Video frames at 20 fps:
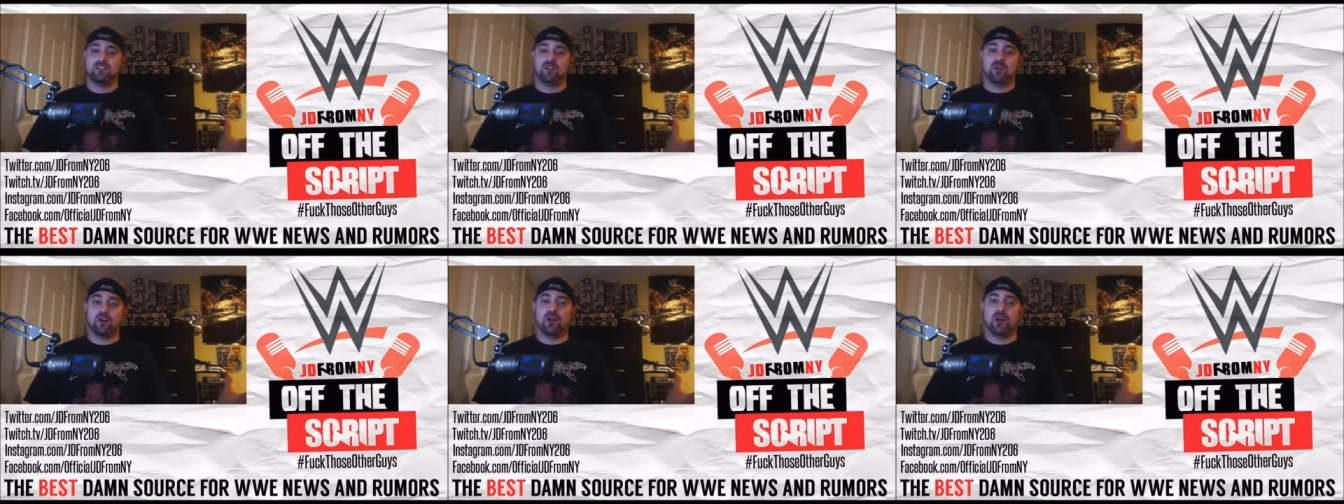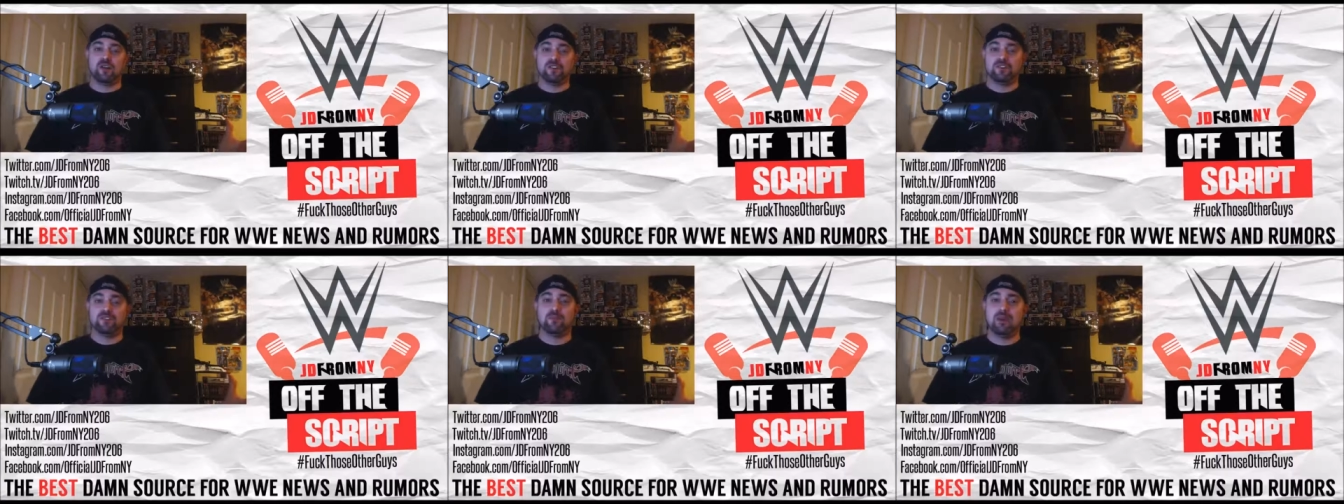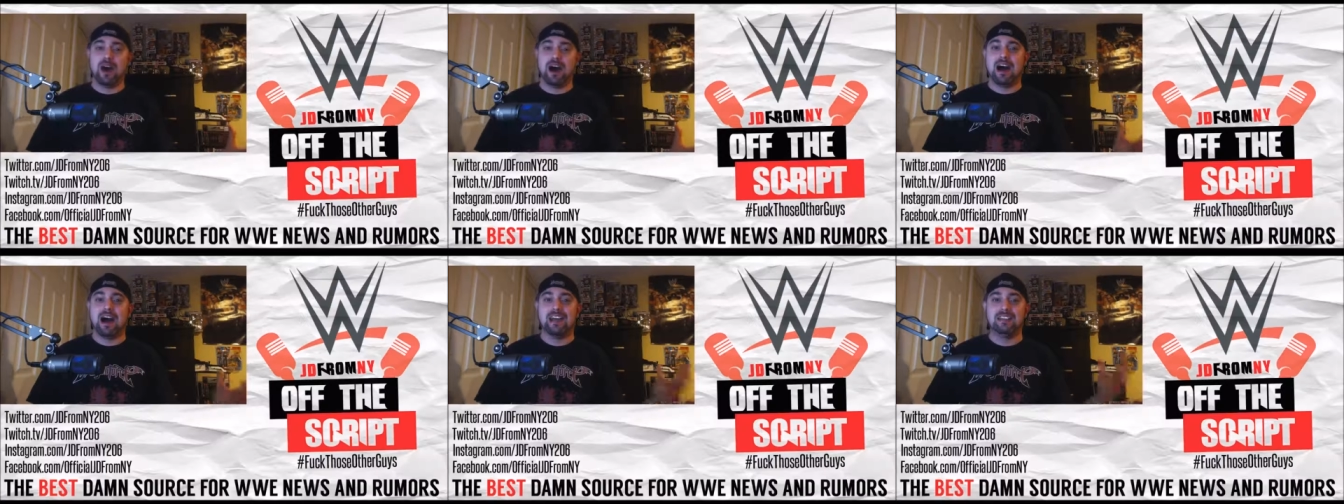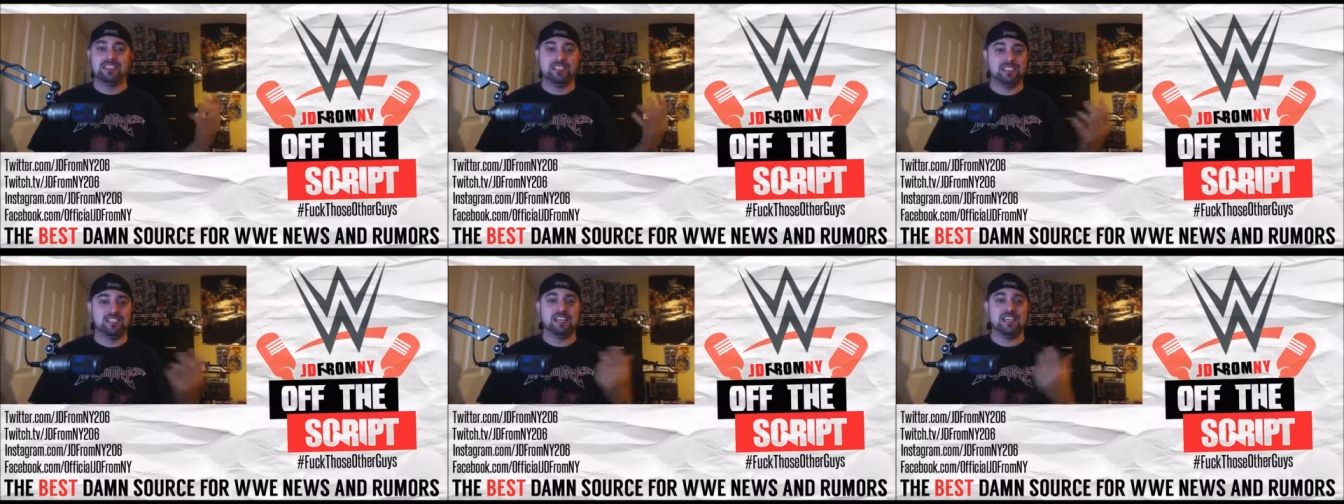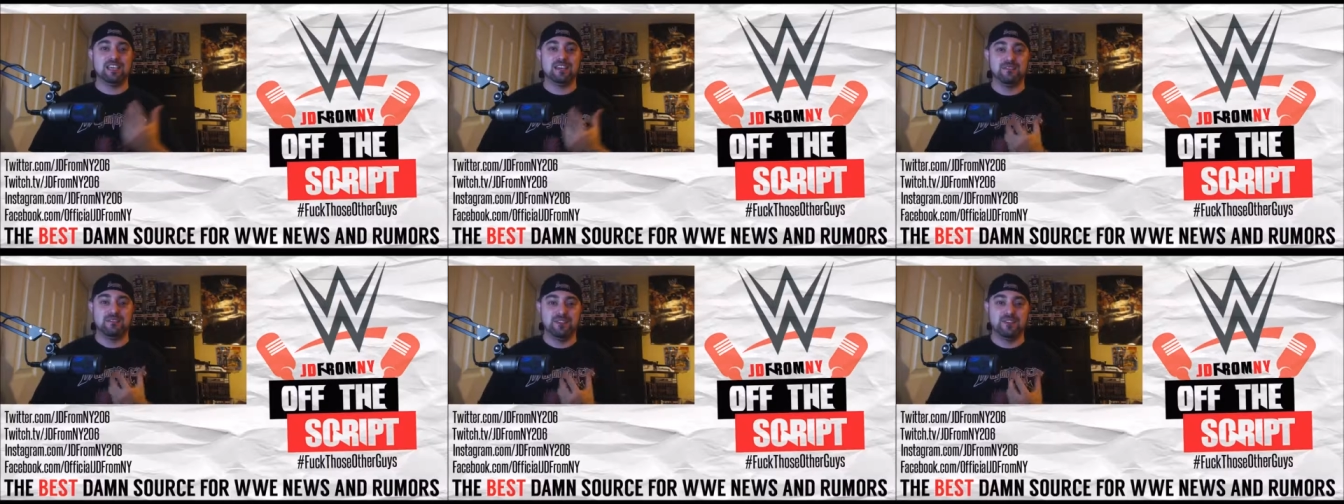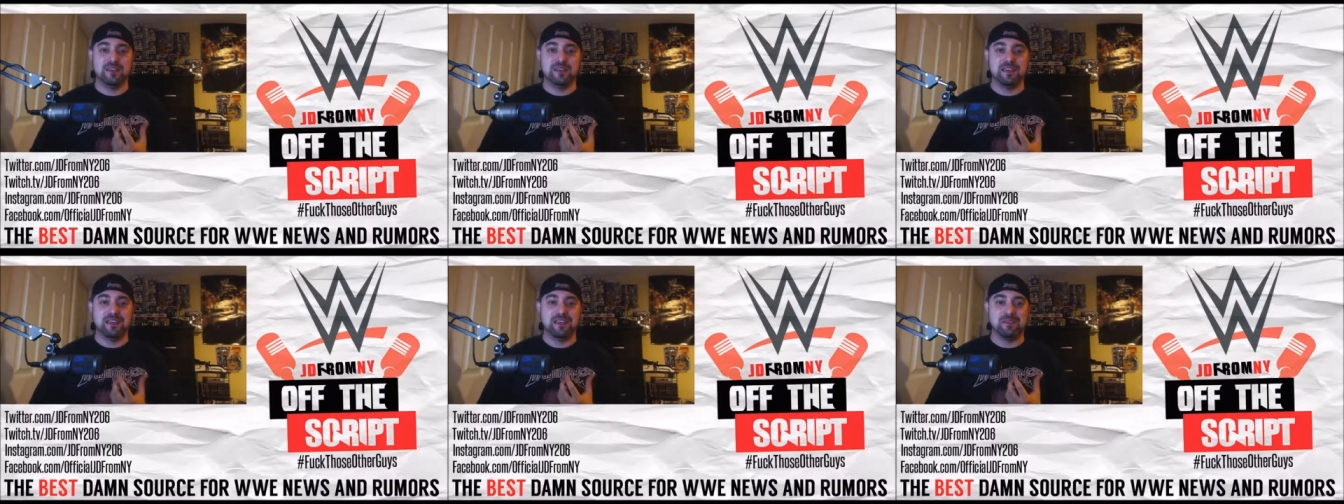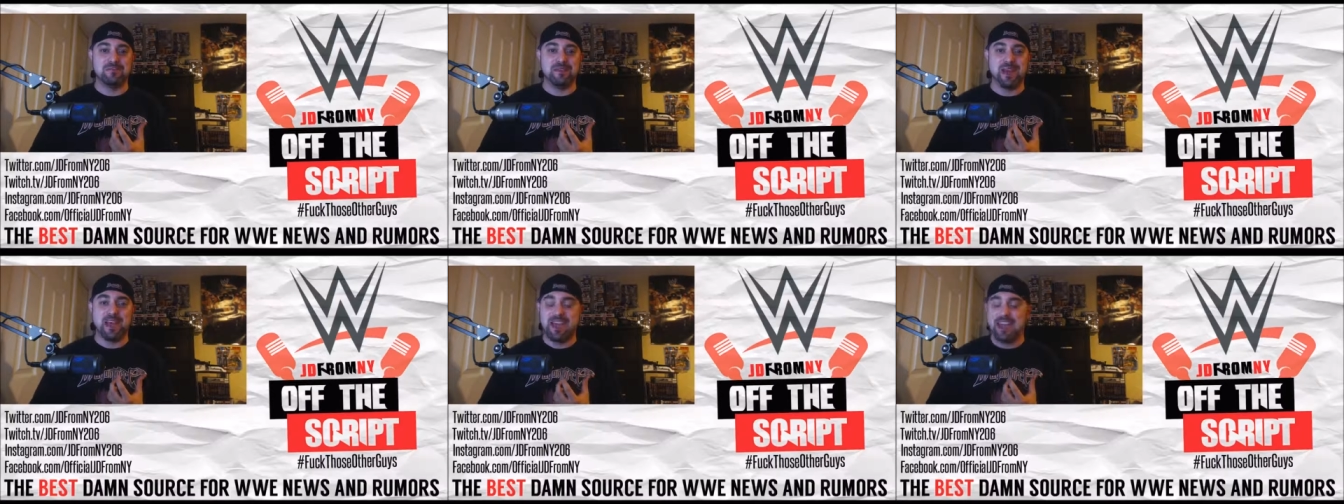off my
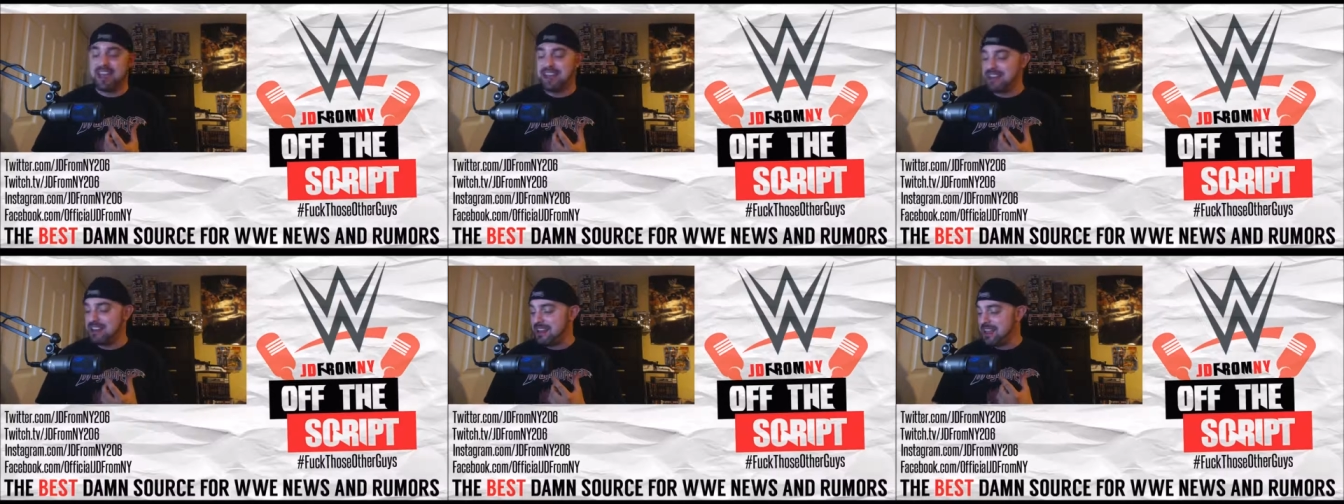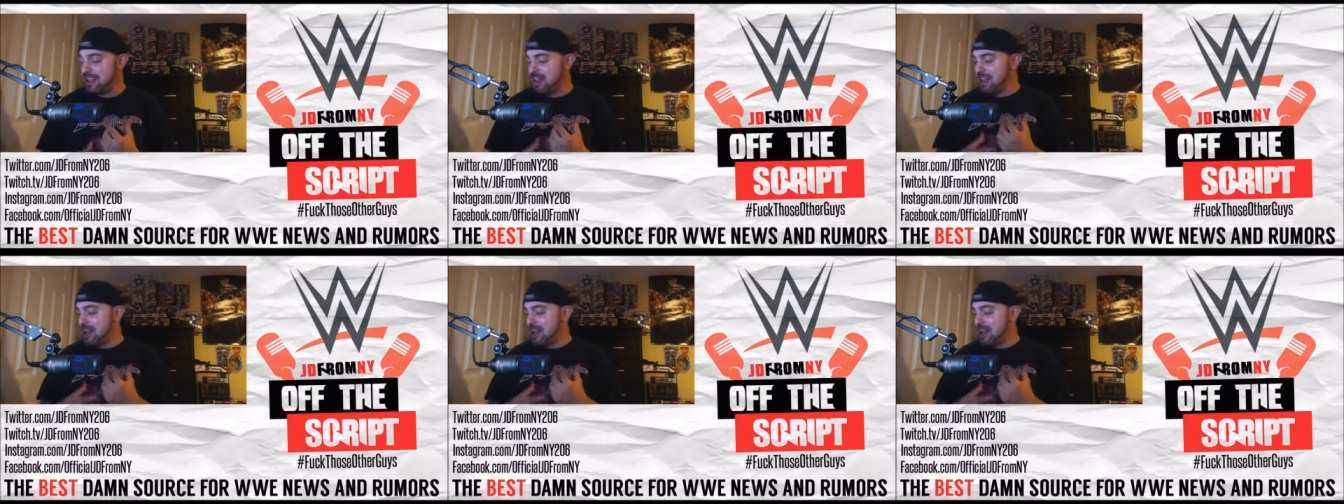TV, man.